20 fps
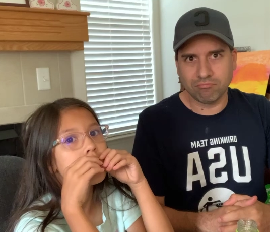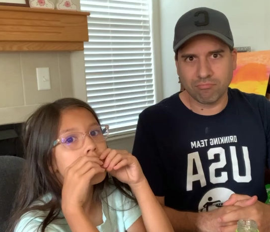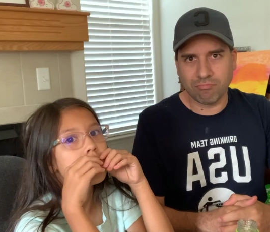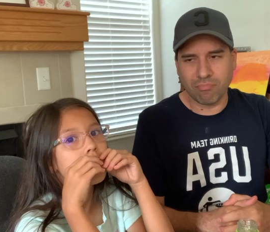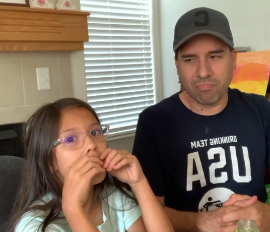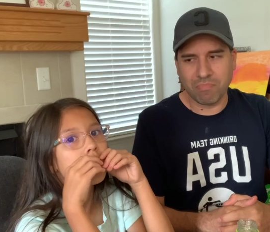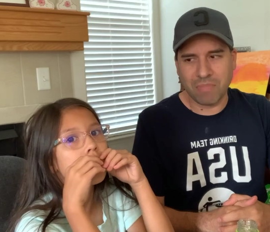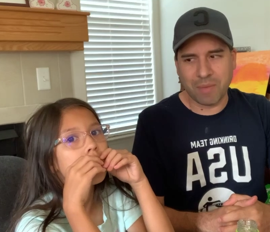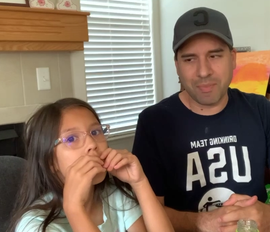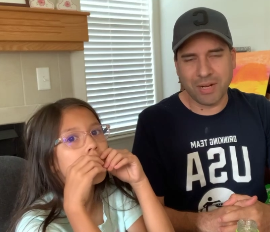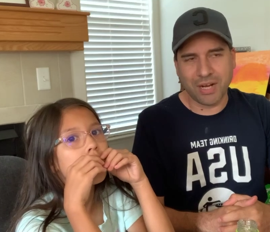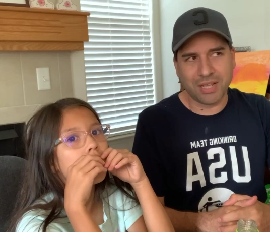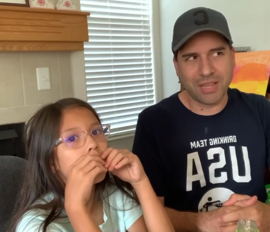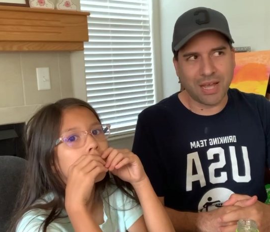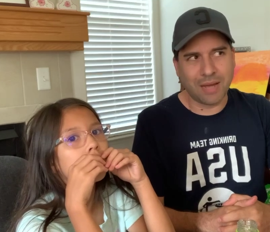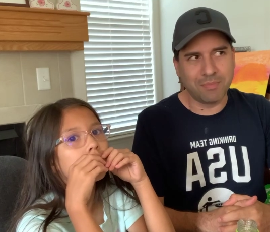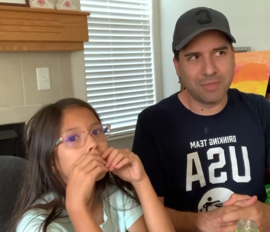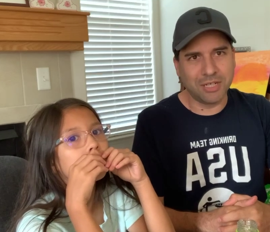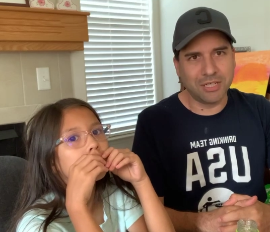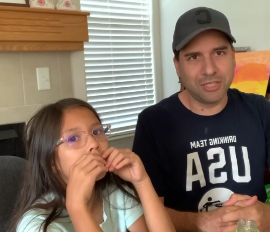Speaker 1: maybe not that
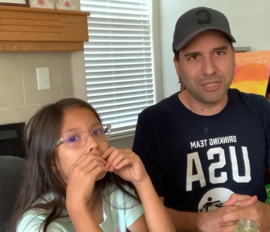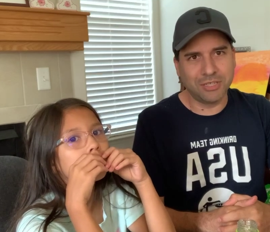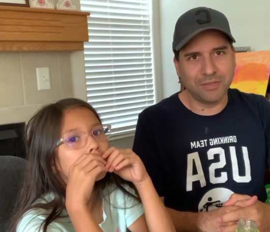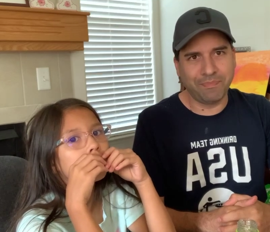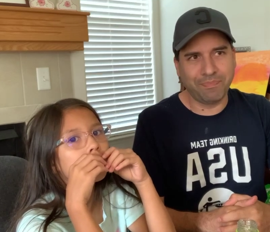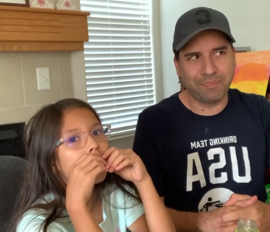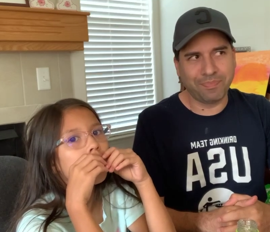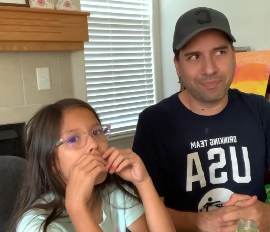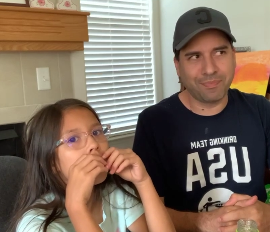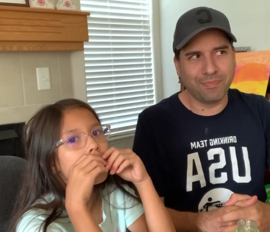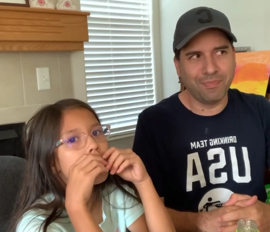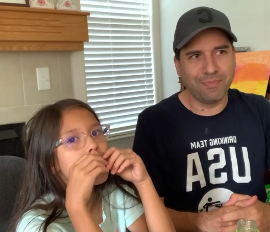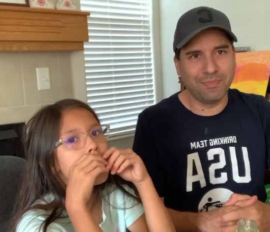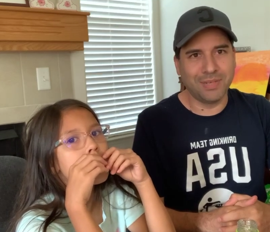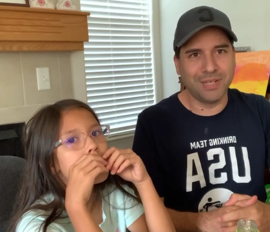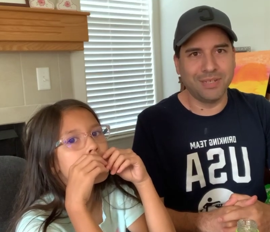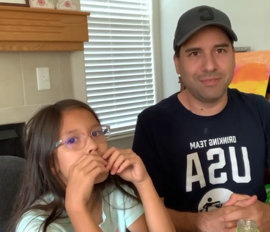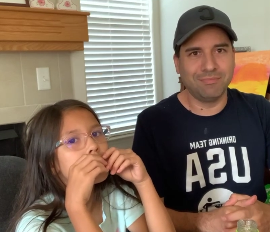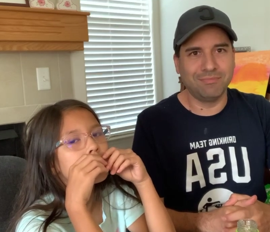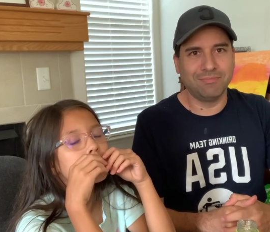much but
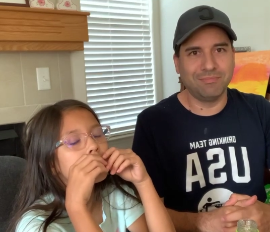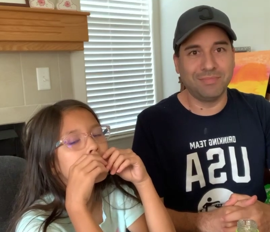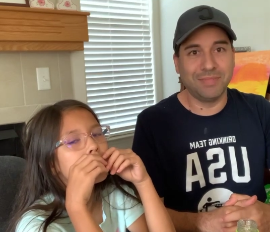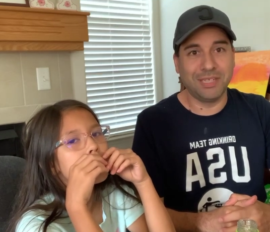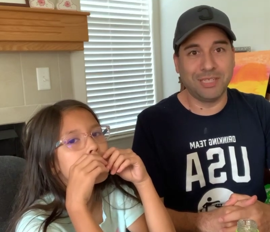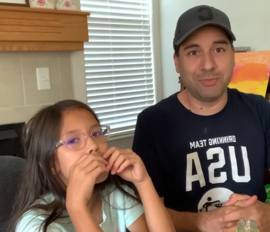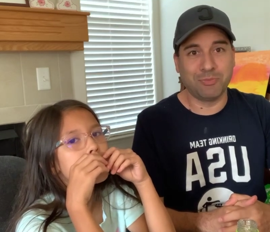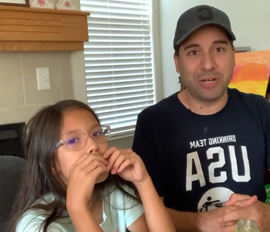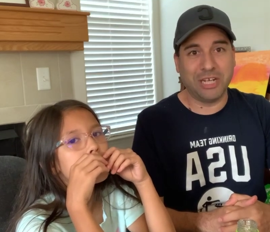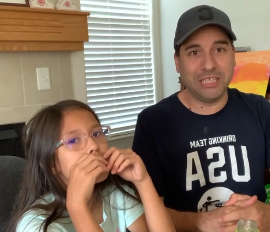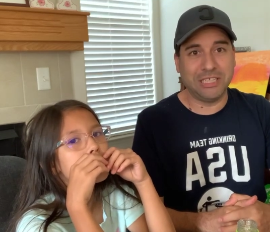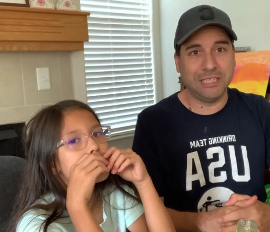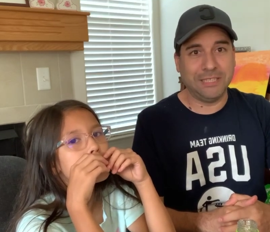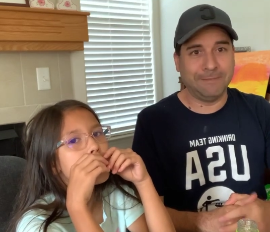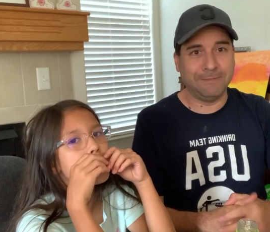it's pricey.